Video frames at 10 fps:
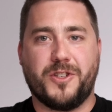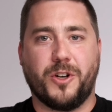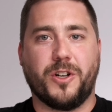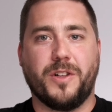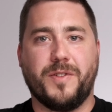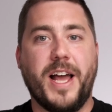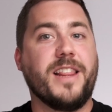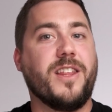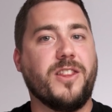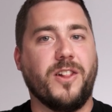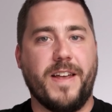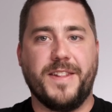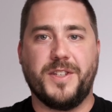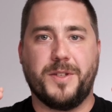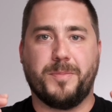circle of light that the
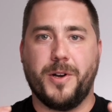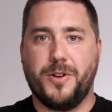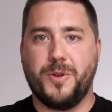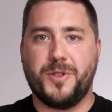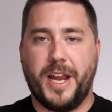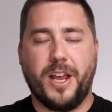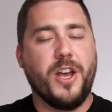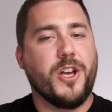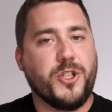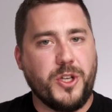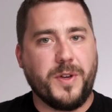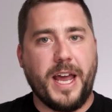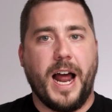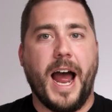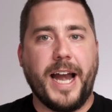lens is producing. So you
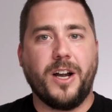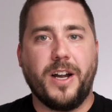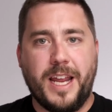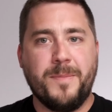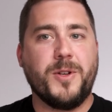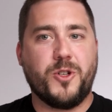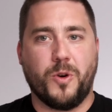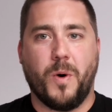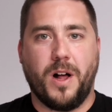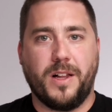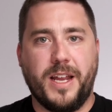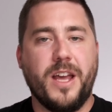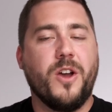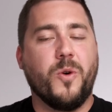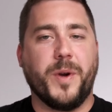get higher image quality
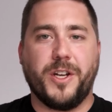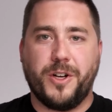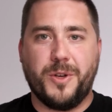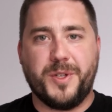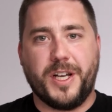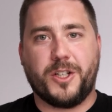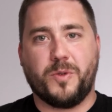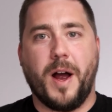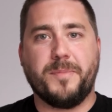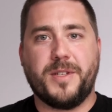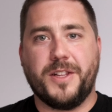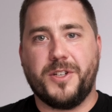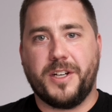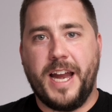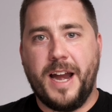when you're using a crop
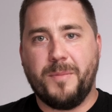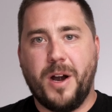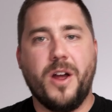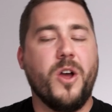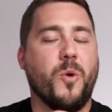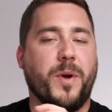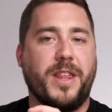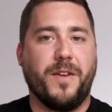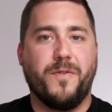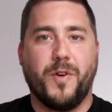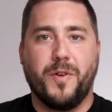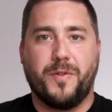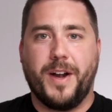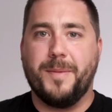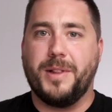sensor camera with a full
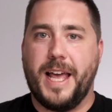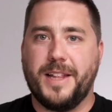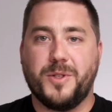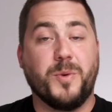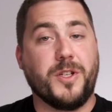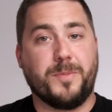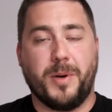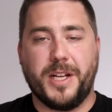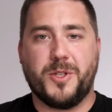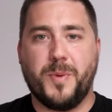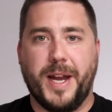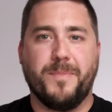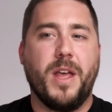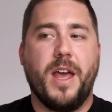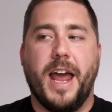frame lens, which is pretty sweet.
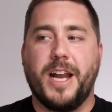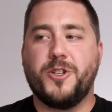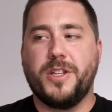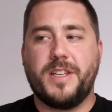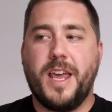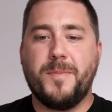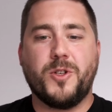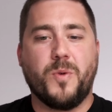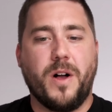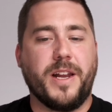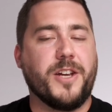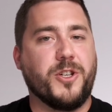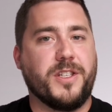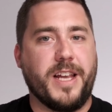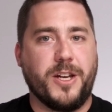And I shouldn't say image quality, I
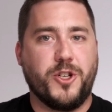should say